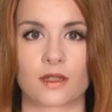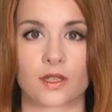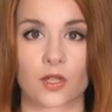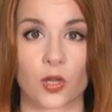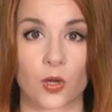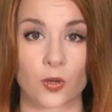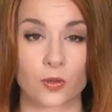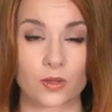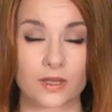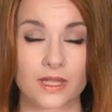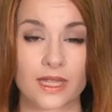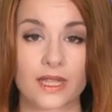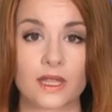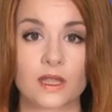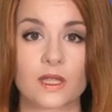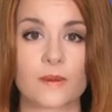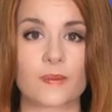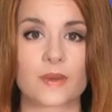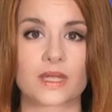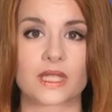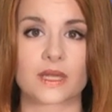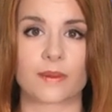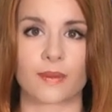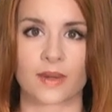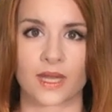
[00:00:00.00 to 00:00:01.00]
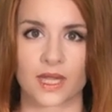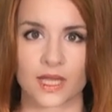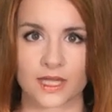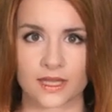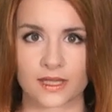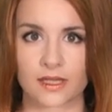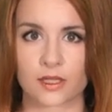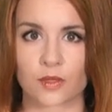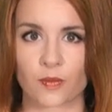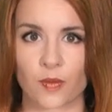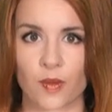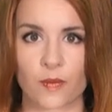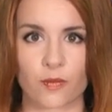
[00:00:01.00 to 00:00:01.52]
currently the
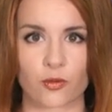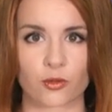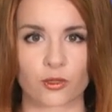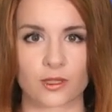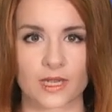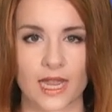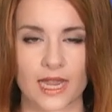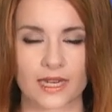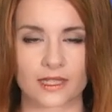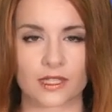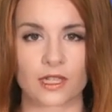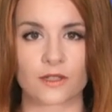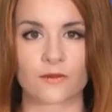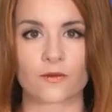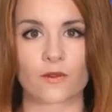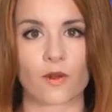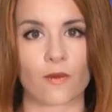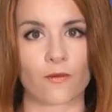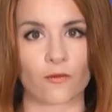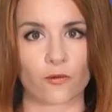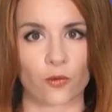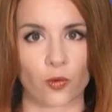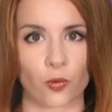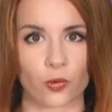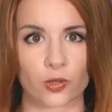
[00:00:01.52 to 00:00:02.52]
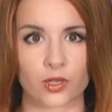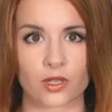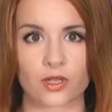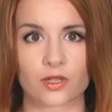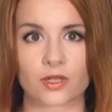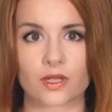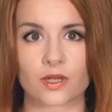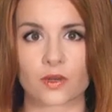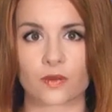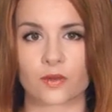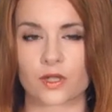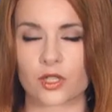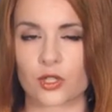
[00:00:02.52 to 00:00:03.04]
possibility to be protected from
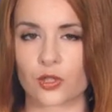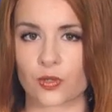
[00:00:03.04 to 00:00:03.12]
frauders on a